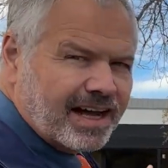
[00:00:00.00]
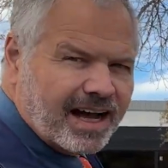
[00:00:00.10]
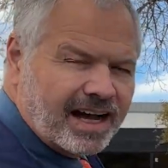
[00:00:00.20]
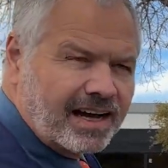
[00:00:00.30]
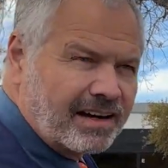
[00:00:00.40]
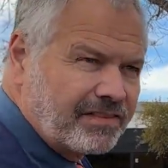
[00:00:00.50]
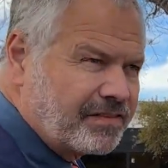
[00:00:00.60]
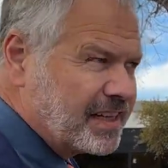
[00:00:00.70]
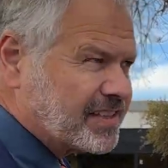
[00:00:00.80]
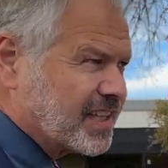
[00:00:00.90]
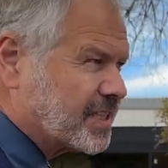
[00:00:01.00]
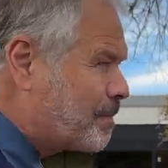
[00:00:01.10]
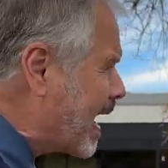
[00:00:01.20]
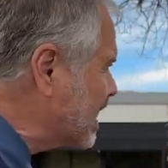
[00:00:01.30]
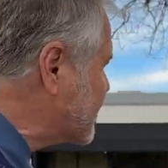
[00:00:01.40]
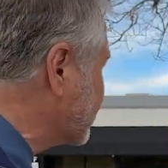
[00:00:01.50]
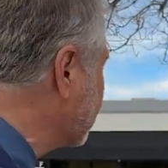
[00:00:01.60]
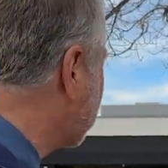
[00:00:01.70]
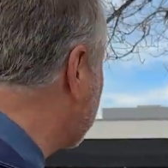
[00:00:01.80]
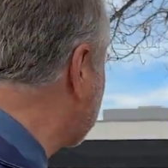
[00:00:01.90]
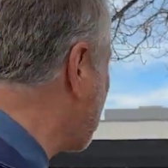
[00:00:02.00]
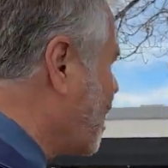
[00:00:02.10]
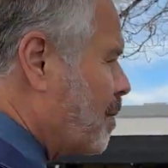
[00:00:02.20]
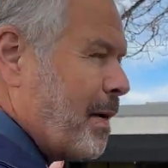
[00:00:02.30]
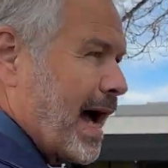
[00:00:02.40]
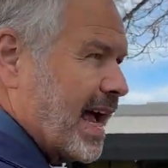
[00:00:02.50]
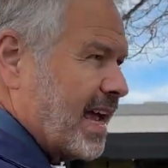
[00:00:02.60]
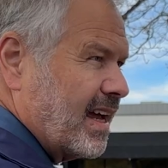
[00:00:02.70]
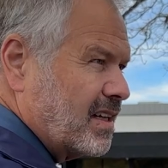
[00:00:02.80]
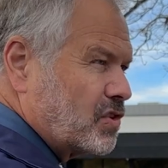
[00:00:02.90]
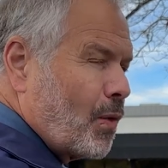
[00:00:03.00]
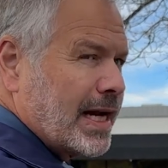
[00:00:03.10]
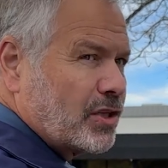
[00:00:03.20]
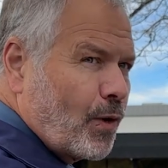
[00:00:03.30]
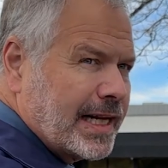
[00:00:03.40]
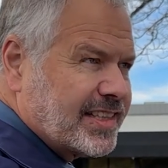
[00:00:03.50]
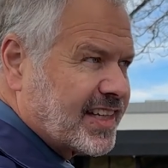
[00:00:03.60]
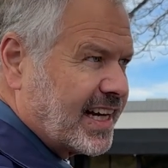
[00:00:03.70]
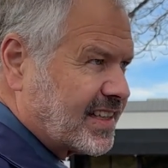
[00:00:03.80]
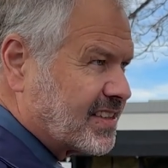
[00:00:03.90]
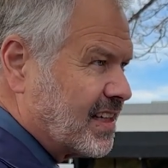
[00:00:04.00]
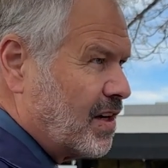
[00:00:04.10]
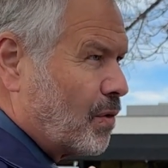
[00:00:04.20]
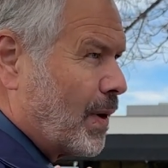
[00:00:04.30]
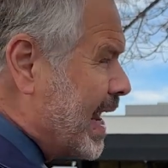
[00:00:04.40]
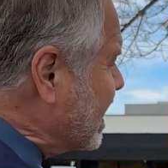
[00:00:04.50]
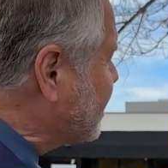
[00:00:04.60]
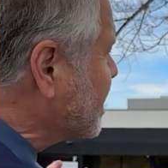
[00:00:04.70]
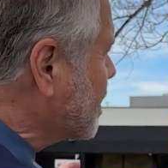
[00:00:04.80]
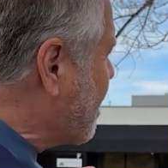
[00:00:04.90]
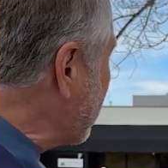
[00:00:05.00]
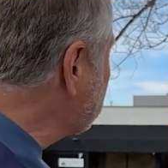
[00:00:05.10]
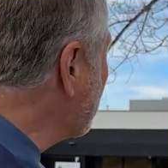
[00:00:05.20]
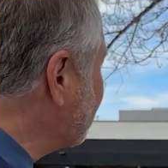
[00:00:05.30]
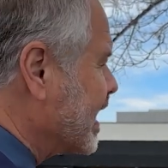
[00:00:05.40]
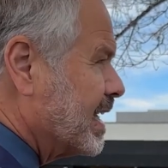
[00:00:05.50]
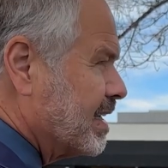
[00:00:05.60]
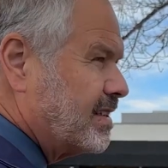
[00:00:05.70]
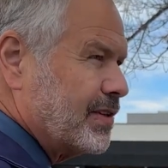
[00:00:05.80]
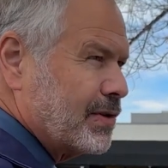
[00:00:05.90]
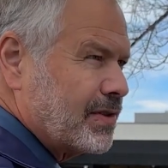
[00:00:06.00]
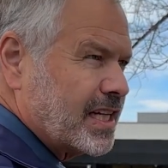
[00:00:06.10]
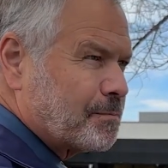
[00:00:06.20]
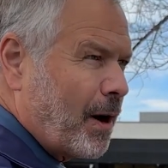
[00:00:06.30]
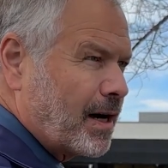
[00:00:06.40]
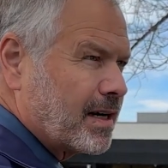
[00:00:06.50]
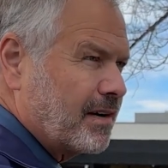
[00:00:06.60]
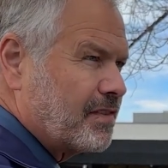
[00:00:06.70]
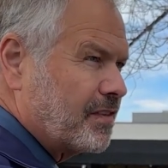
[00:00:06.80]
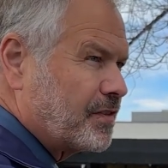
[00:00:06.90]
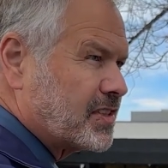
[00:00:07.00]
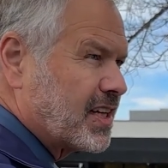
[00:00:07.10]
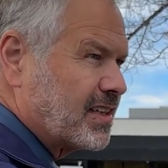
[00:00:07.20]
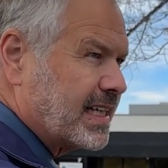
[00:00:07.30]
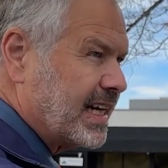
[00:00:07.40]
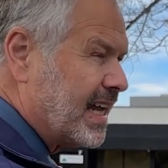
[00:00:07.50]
of this expansion. So by 2026, we anticipate moving into this part of the facility.